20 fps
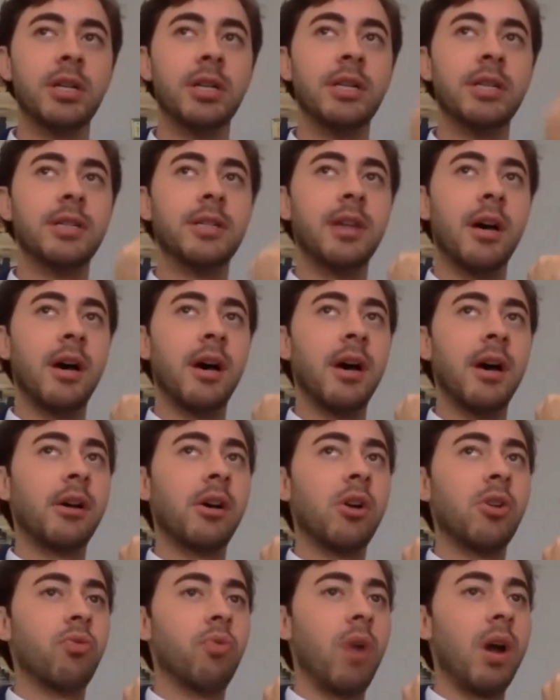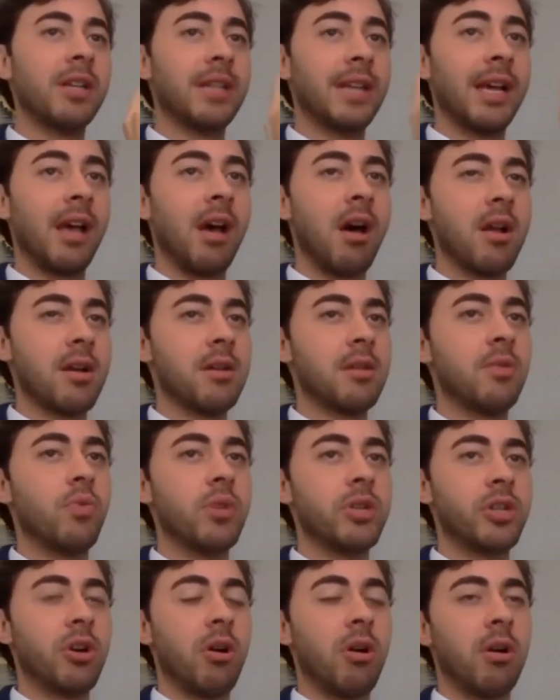is uh, called Rasayana,
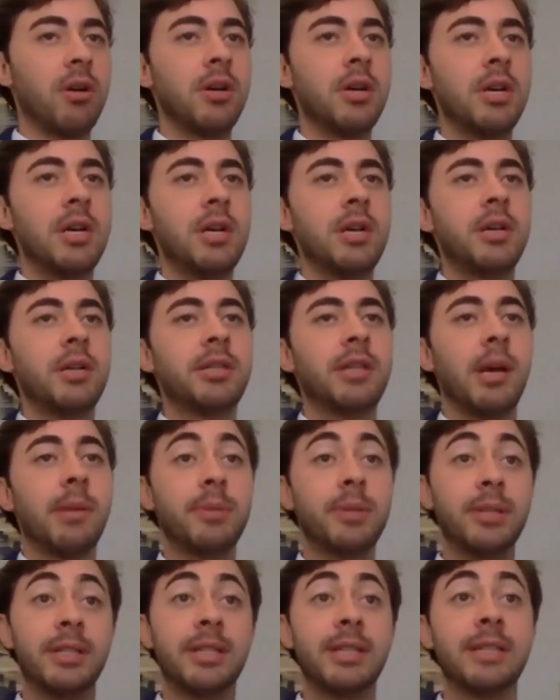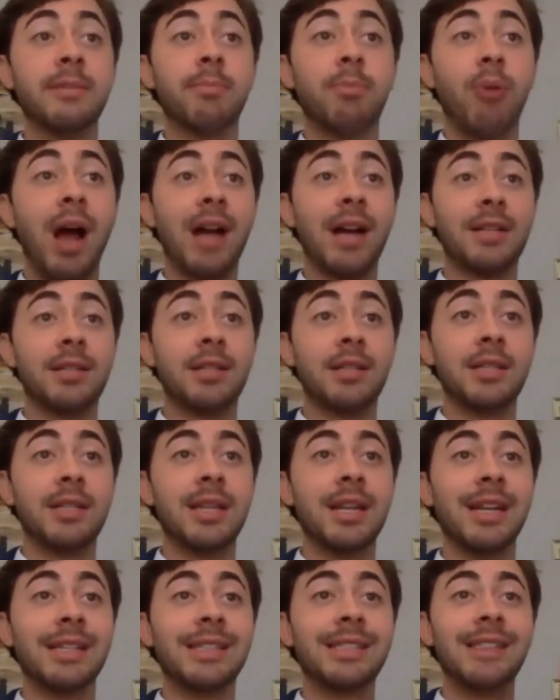which are substances and practices
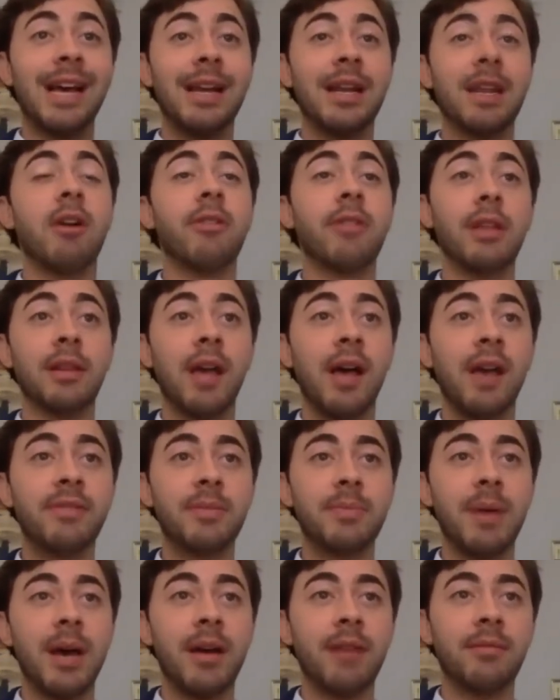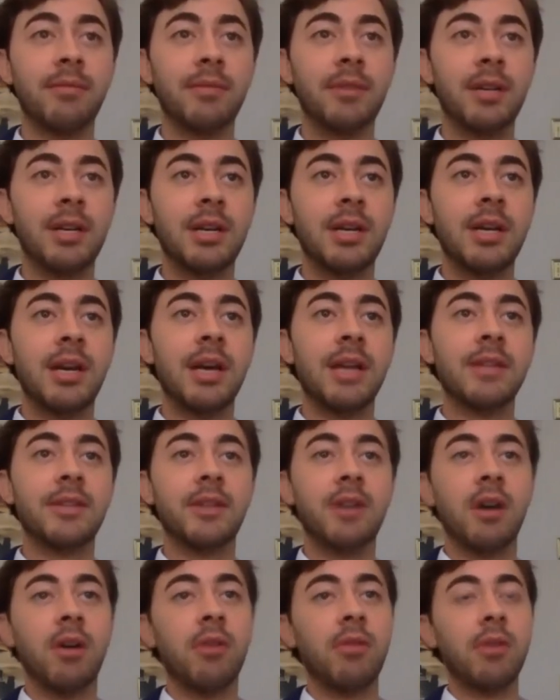that extend healthy lifespan. And
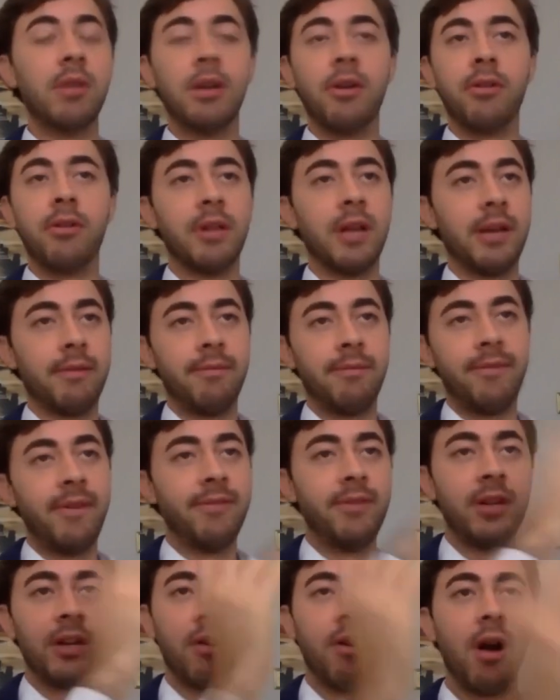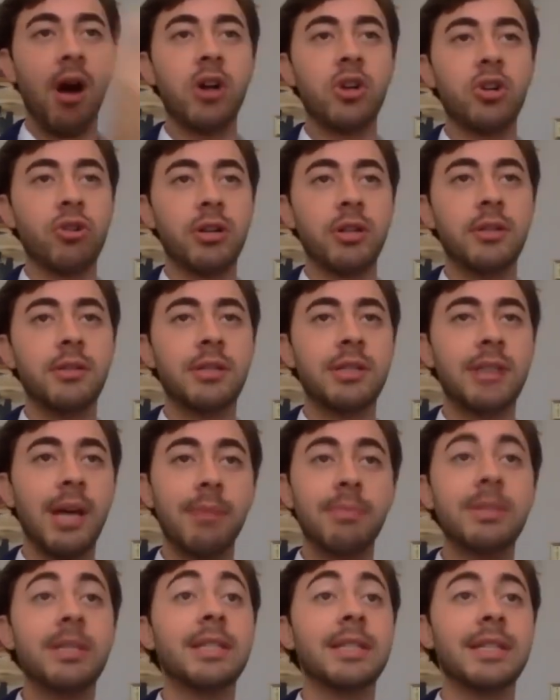so, you know, there are like fifty or a hundred
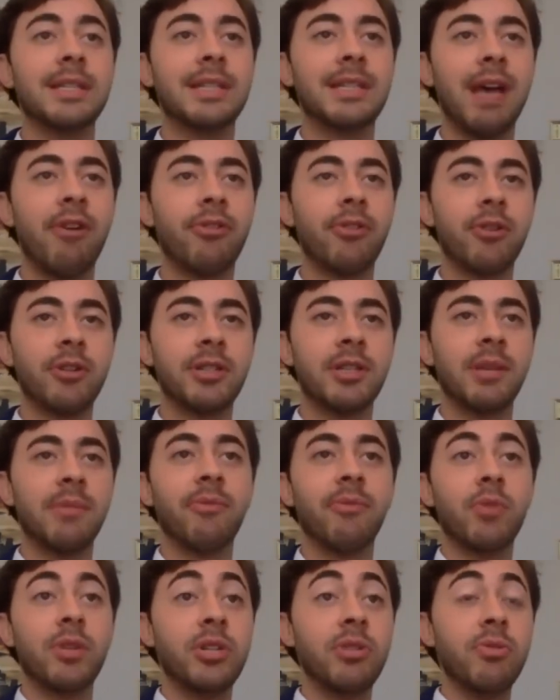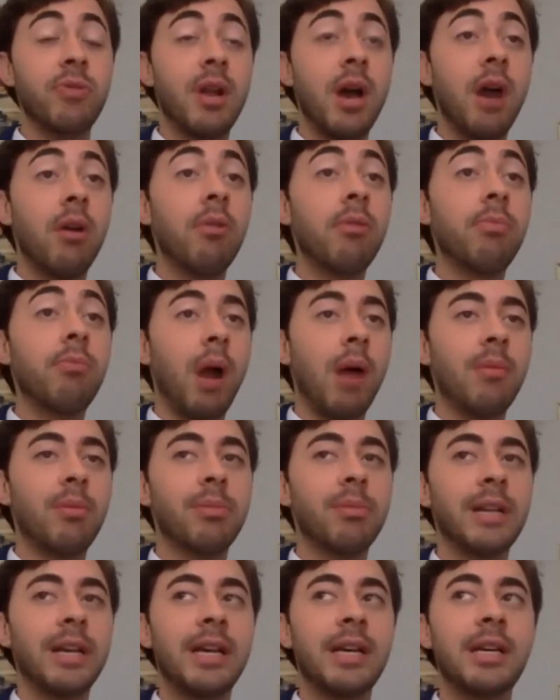substances out there, some of which you know
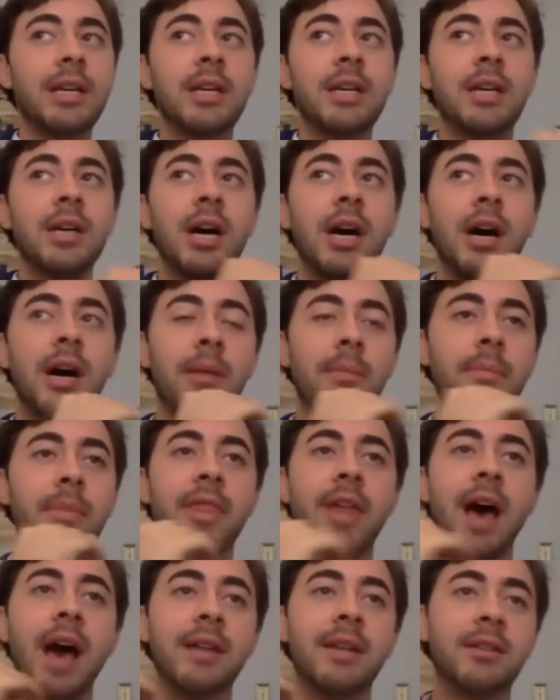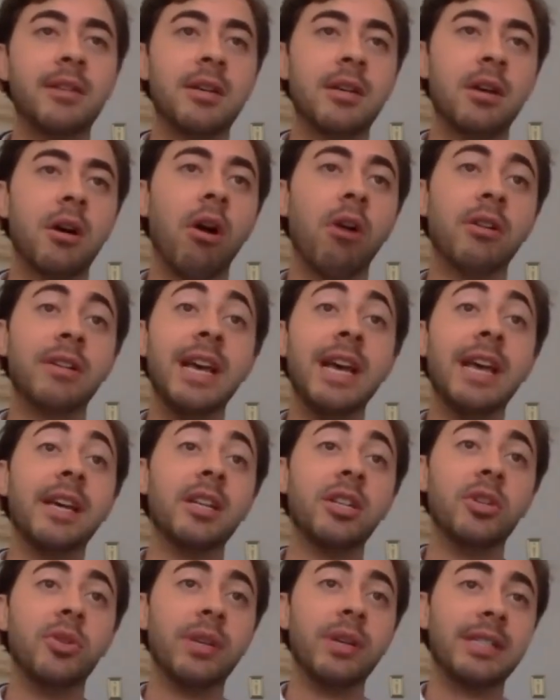probably, um, that are
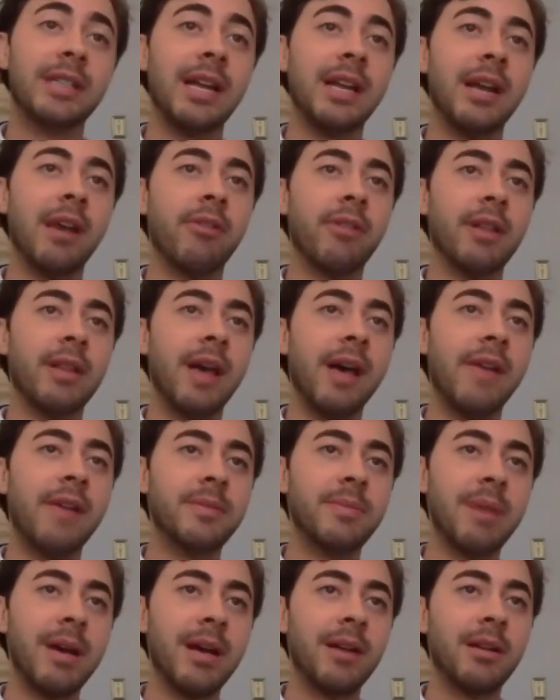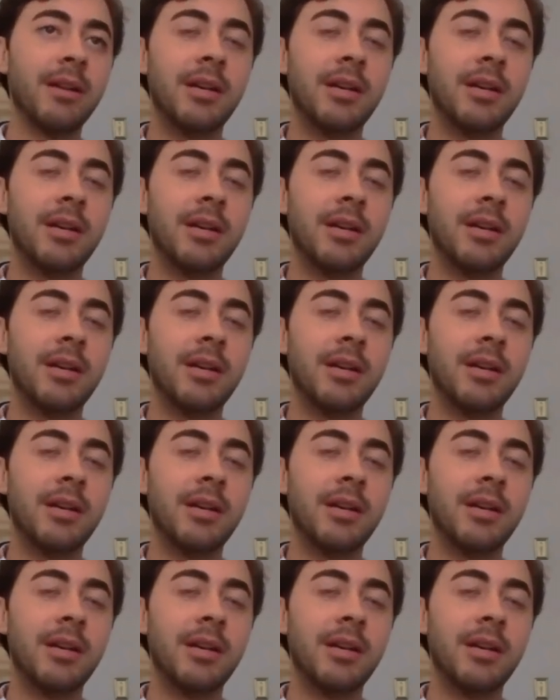taken to extend healthy lifespan.